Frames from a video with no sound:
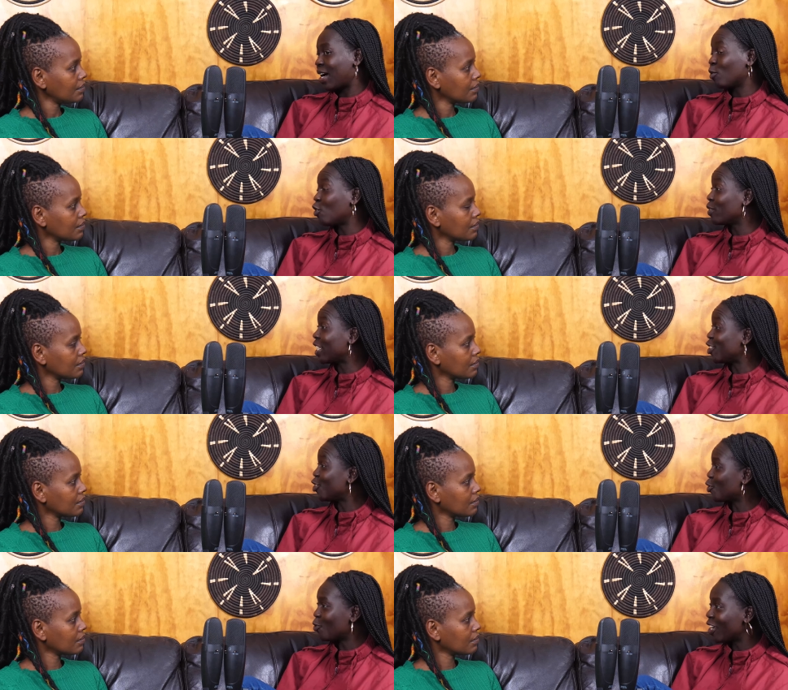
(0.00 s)
Speaker 1: I'm not really
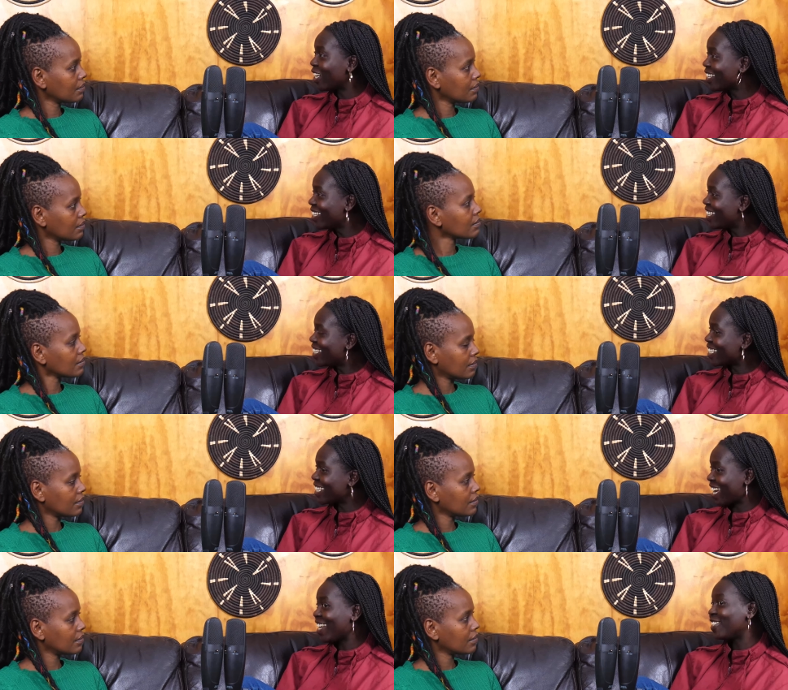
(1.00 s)
sure mm
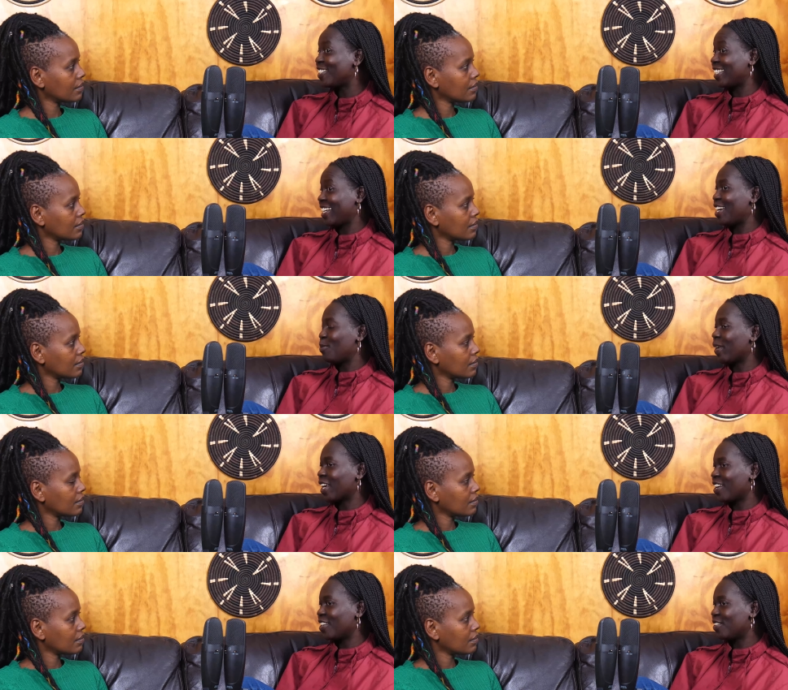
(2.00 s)
-hmm. yet
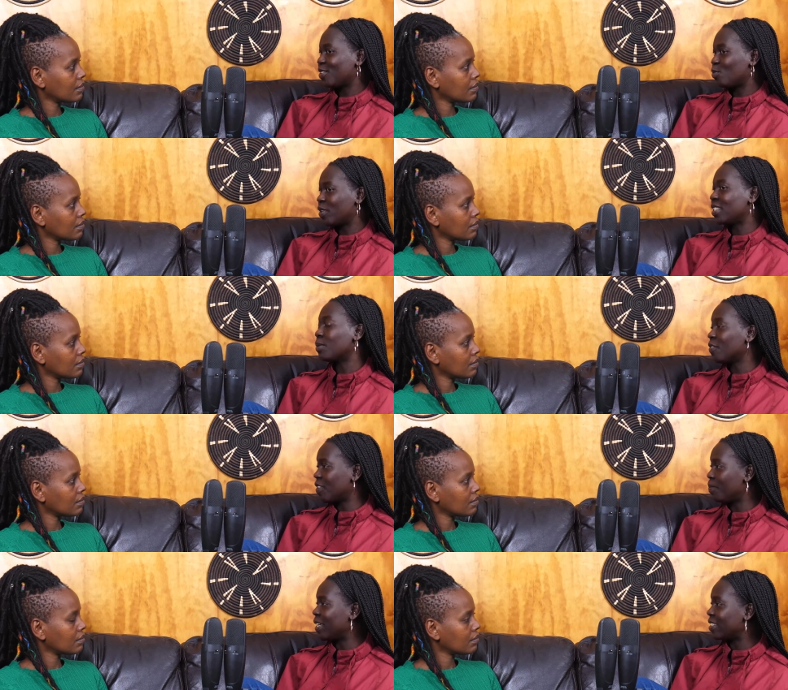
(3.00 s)
because with some
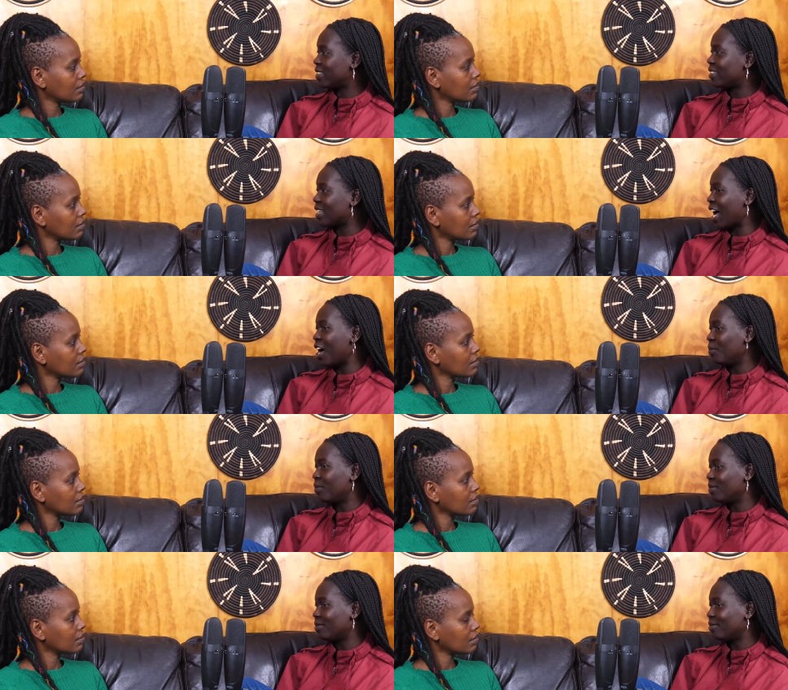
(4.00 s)
of the beats,
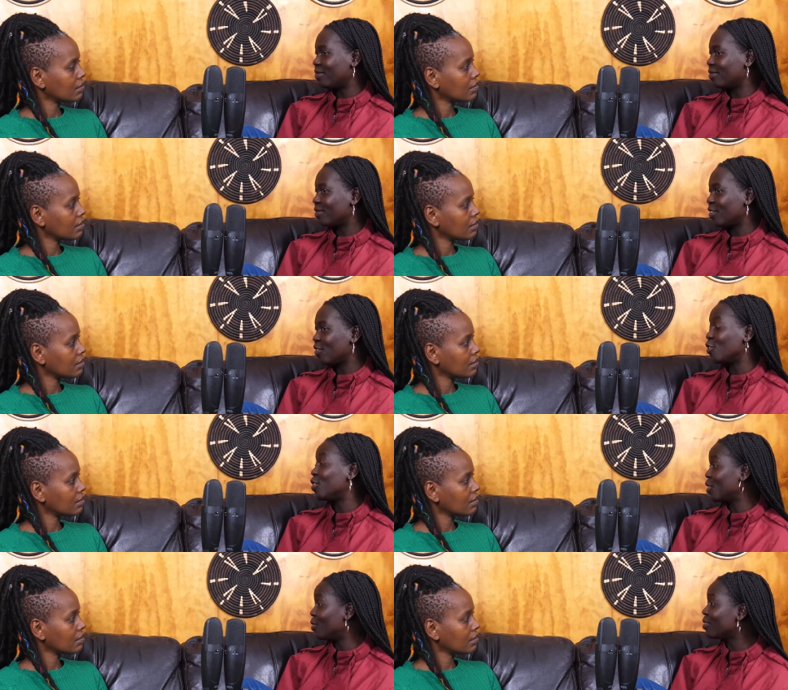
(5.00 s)
um, they're
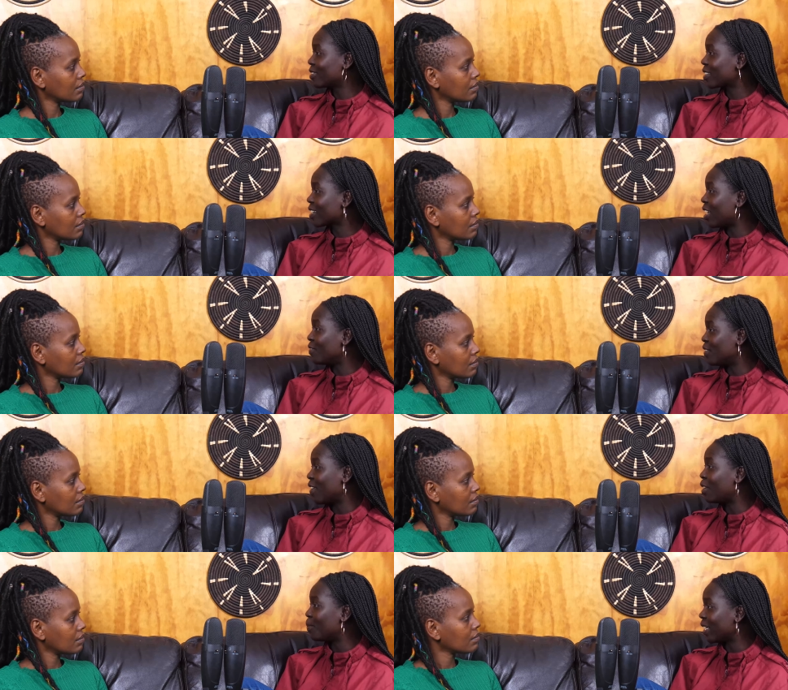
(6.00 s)
still kind of
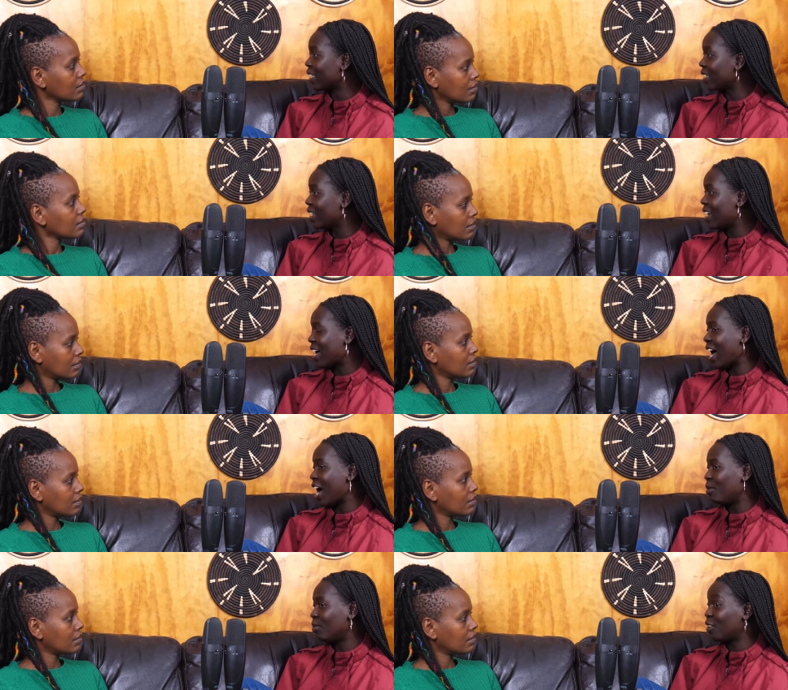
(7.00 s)
developing. Mm-hmm.
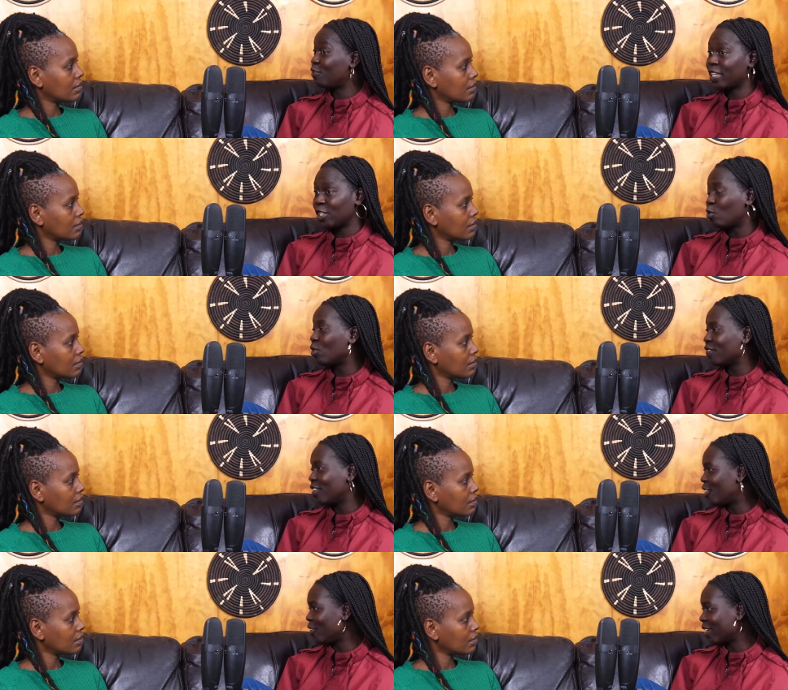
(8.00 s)
Um, I've written all
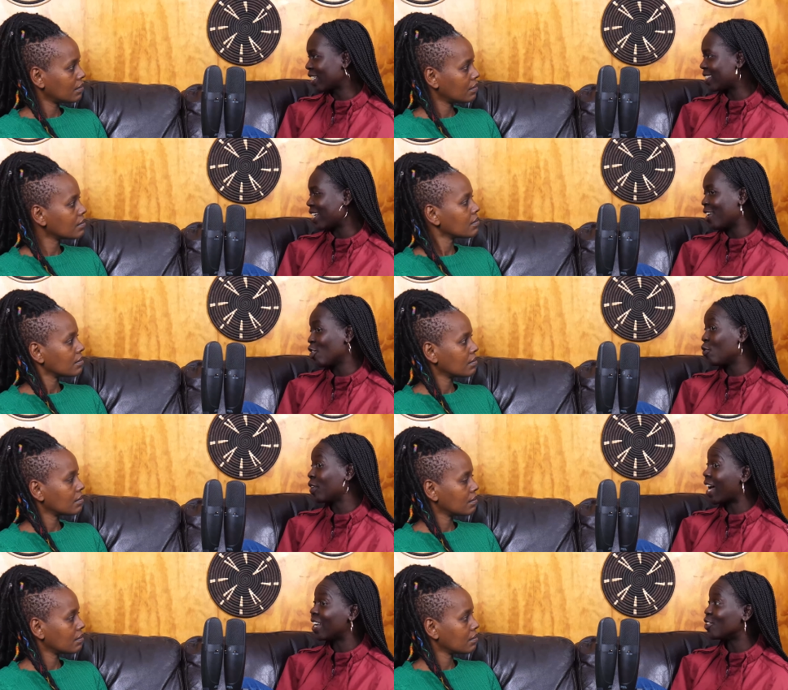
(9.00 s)
of the lyrics. I know
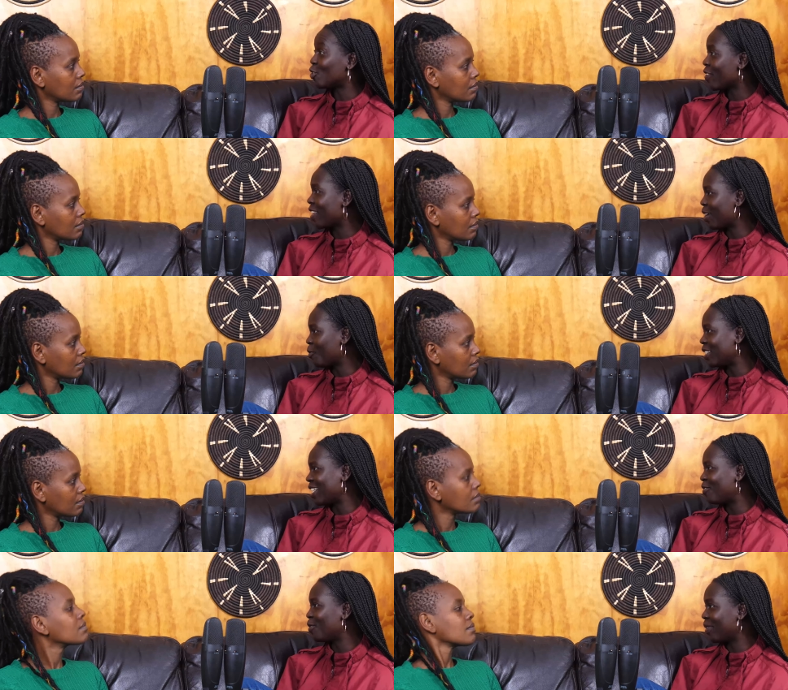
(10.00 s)
the kind of story that I want
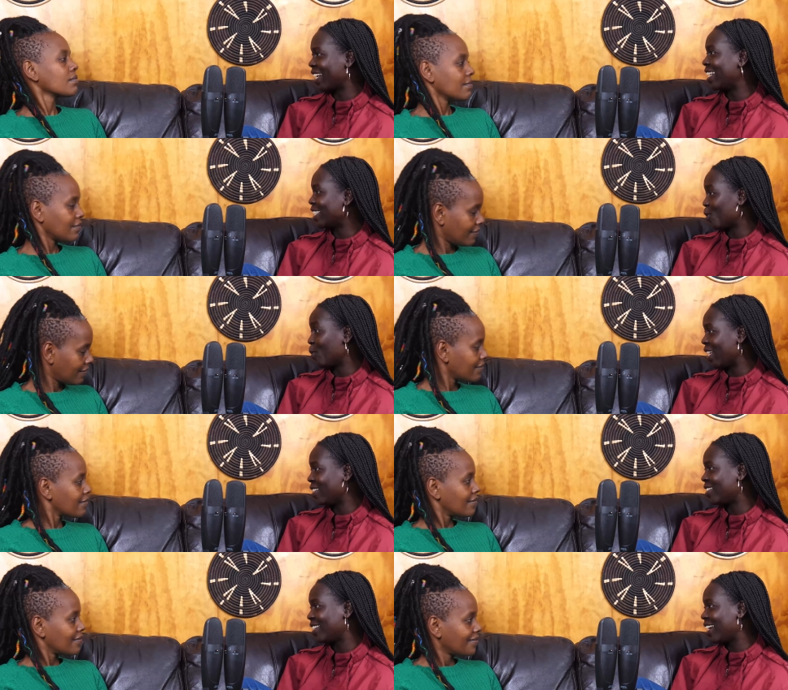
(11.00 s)
to tell from beginning to
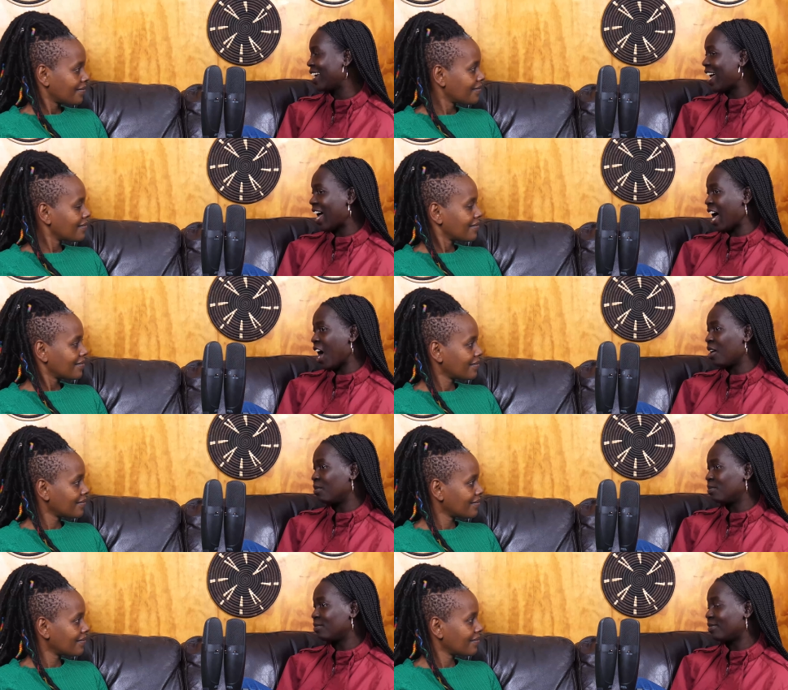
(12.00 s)
end.
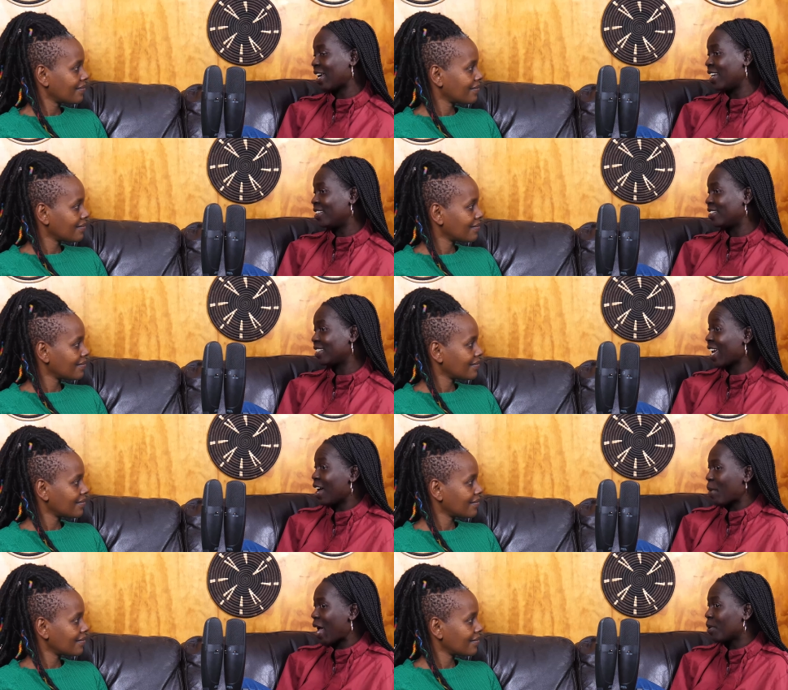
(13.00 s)
Um, and
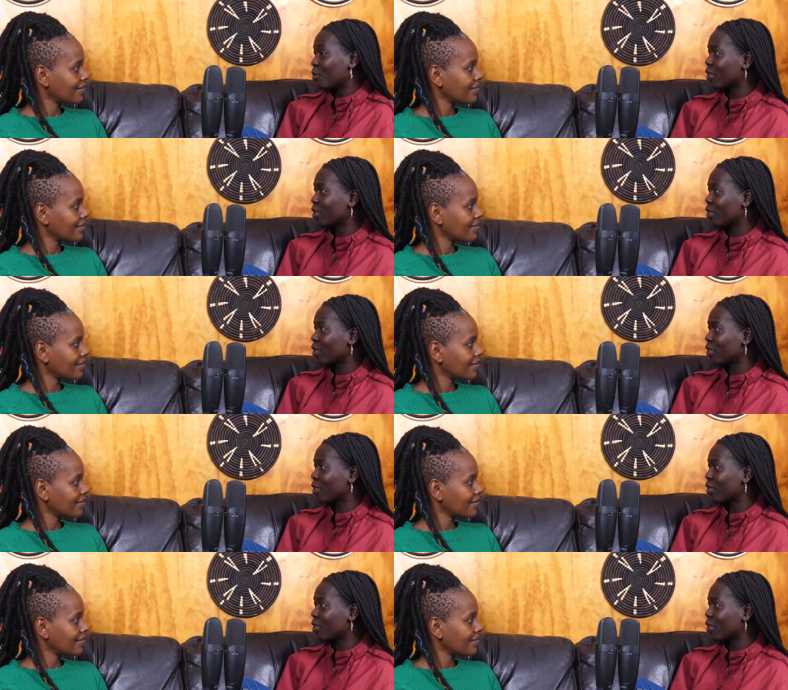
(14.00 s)
yeah, I'm happy